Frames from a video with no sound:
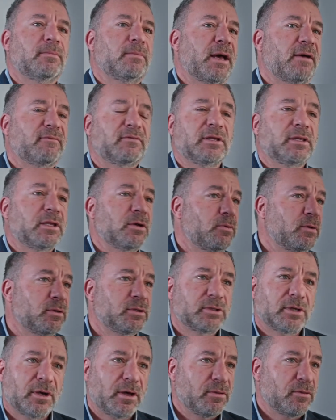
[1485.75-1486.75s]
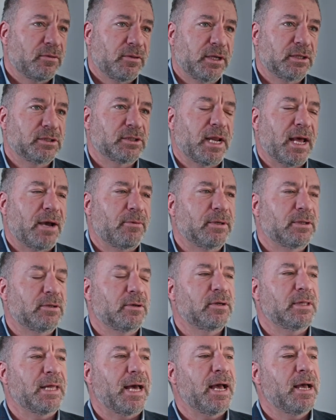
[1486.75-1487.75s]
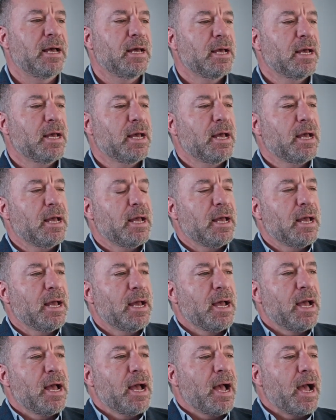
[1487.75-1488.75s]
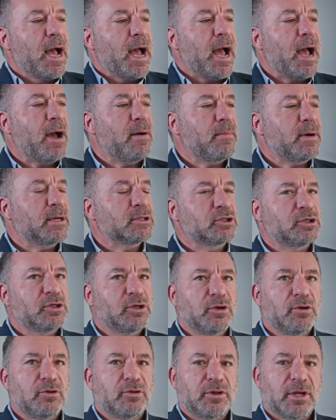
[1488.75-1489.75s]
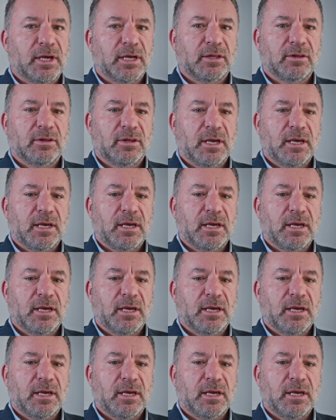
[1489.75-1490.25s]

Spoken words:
have to deal with certain things and how we do that. How much do you think